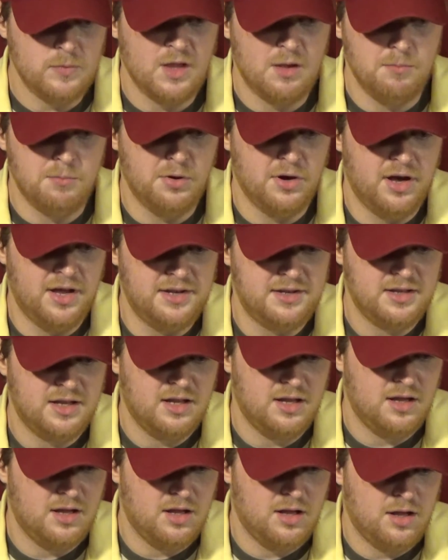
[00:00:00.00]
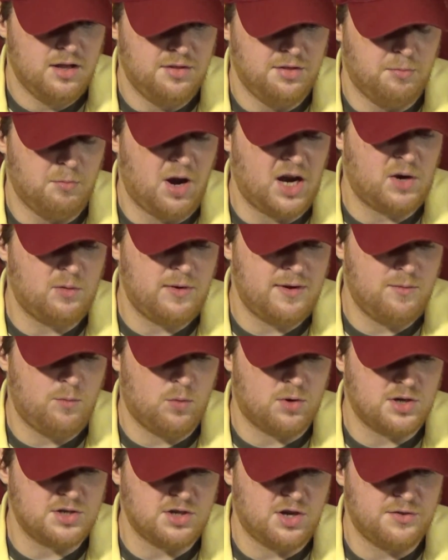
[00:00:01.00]
But the microwave
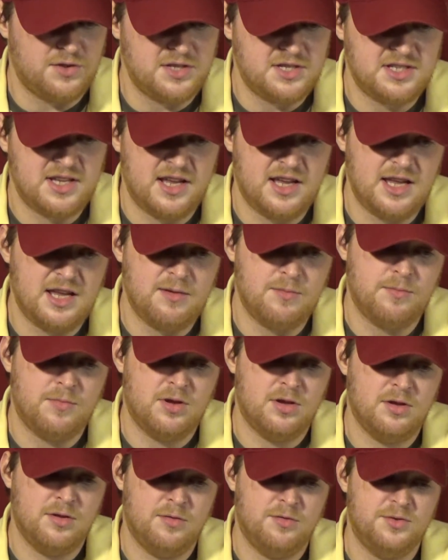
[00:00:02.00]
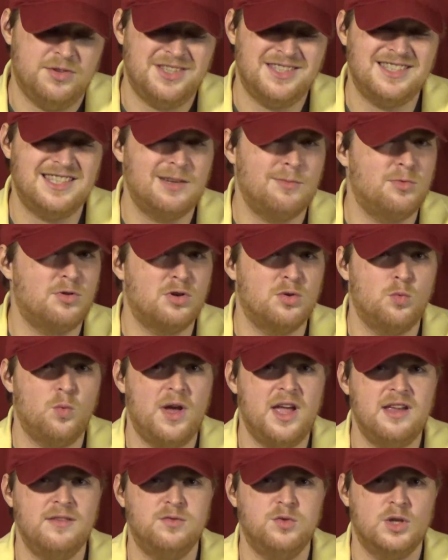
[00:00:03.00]
works on the same similar
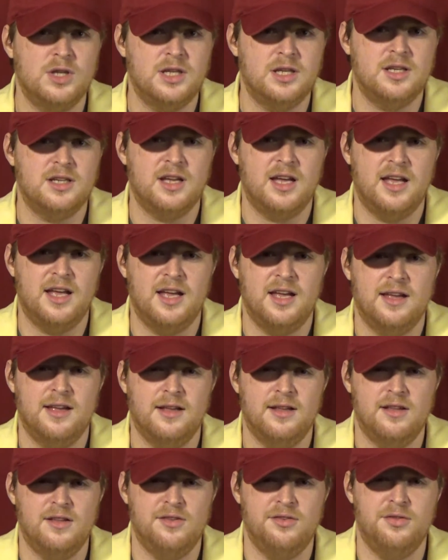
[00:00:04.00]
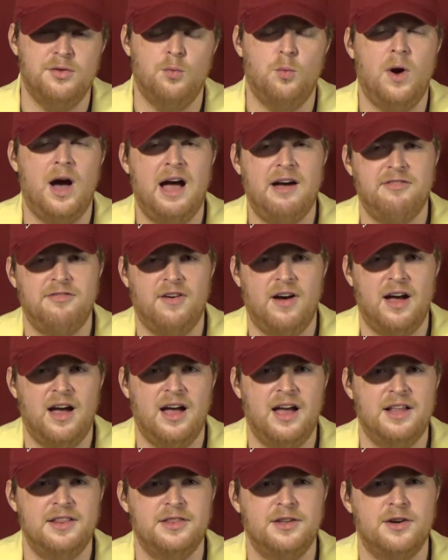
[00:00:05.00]
wavelength as the
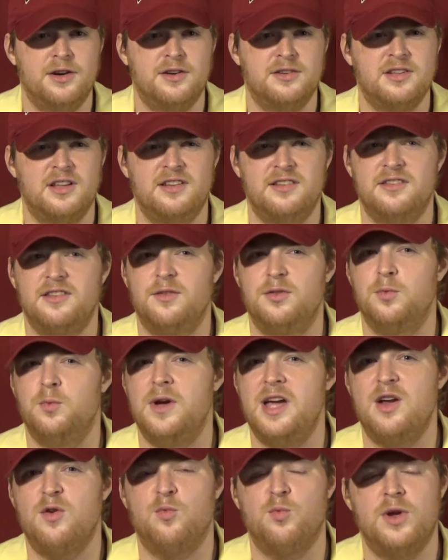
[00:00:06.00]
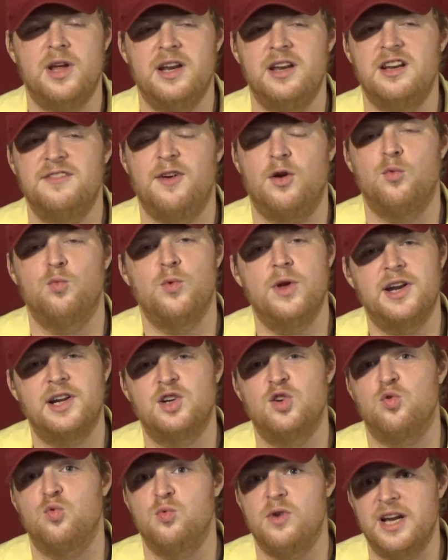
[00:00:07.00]
Wi-Fi, and the way I read it, if I read it
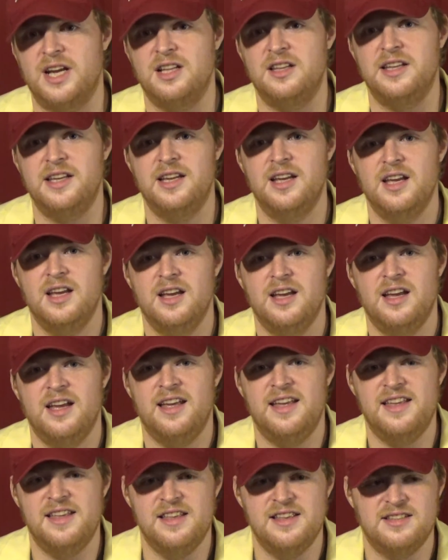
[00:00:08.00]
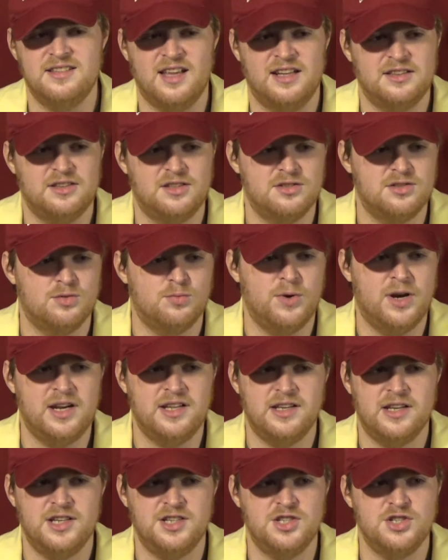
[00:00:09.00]
correctly, is like there's a
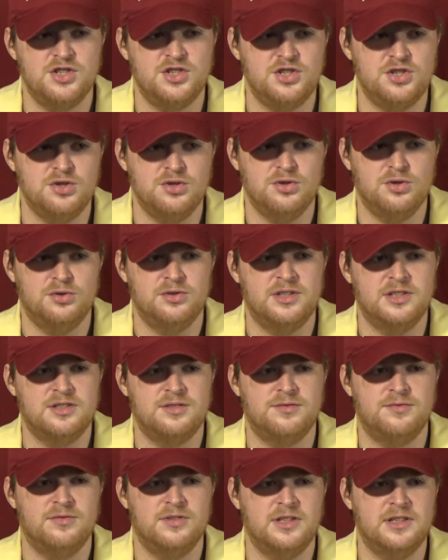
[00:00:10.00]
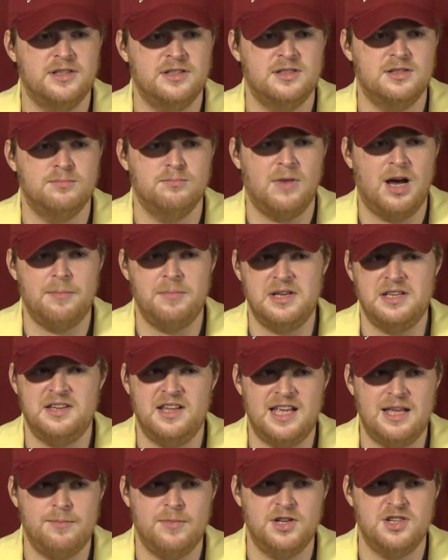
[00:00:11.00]
radiation shield that's might be
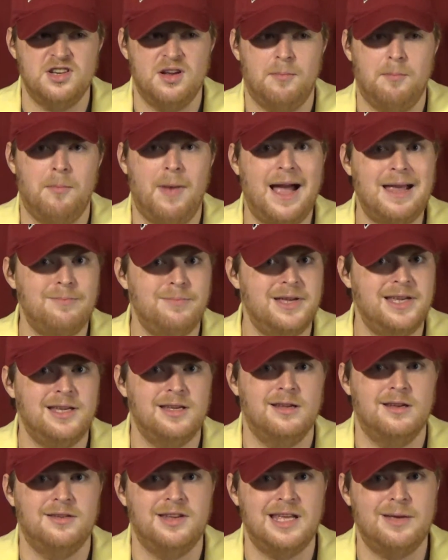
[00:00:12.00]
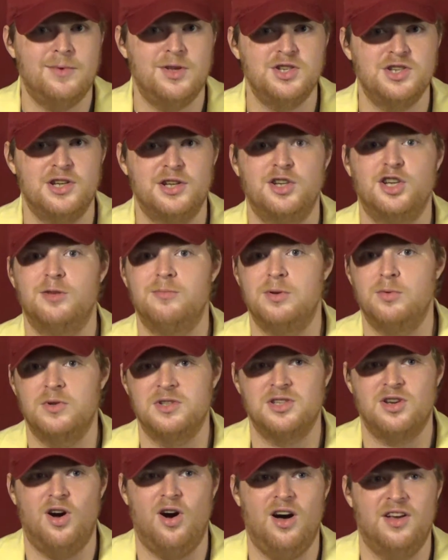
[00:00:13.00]
damaged, and it could be
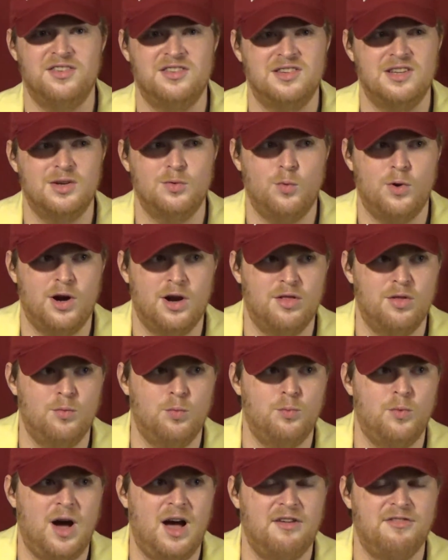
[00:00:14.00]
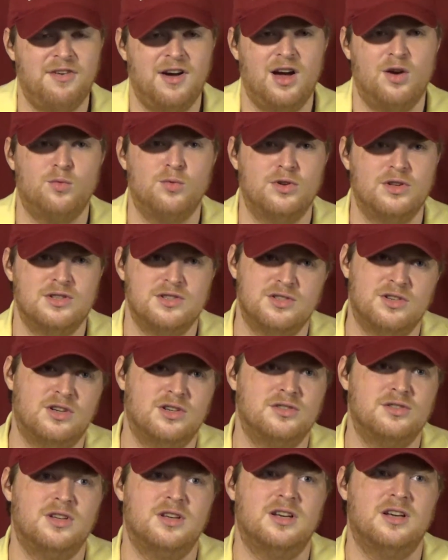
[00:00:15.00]
what's causing it, where the Wi-Fi runs
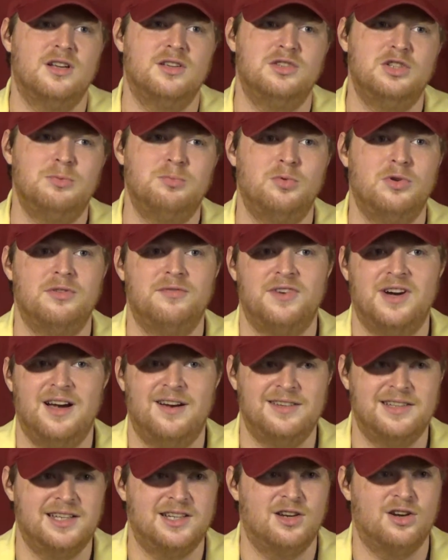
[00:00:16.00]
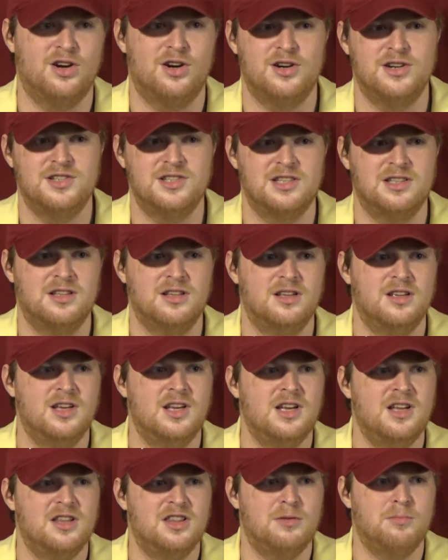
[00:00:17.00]
on 2.5 gigahertz and
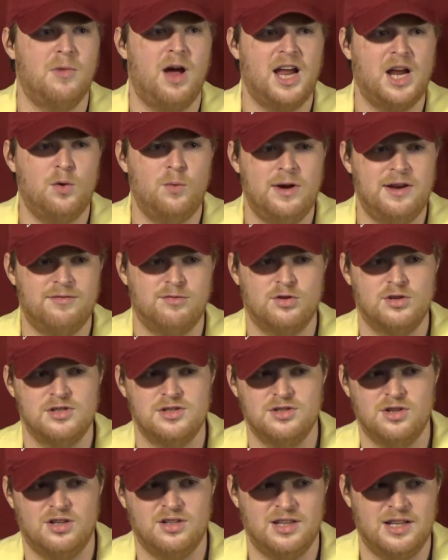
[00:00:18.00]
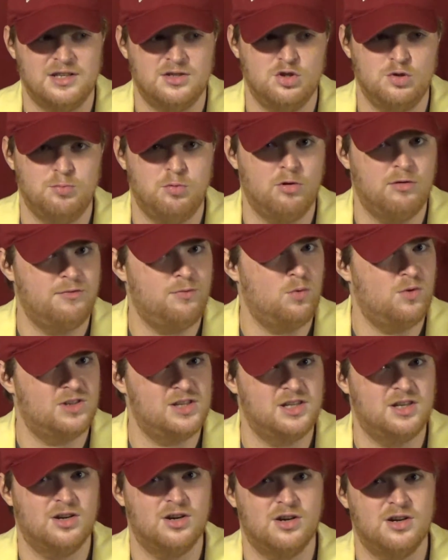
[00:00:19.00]
the microwave runs on like 2.4
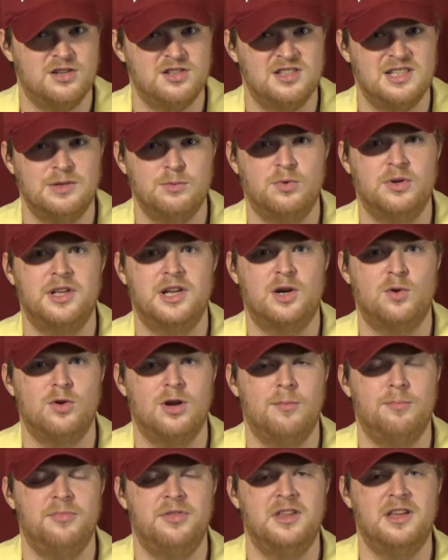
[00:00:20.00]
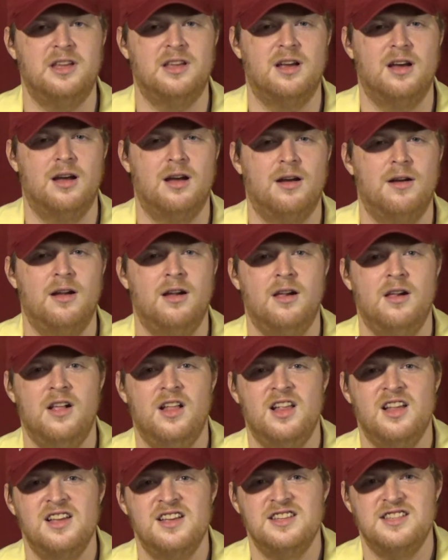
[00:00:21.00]
gigahertz, and it will interrupt the
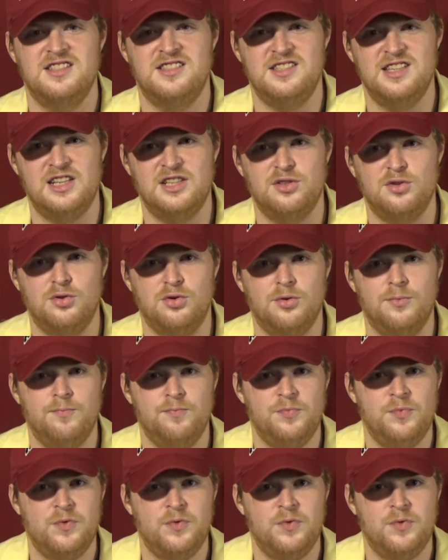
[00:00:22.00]
signal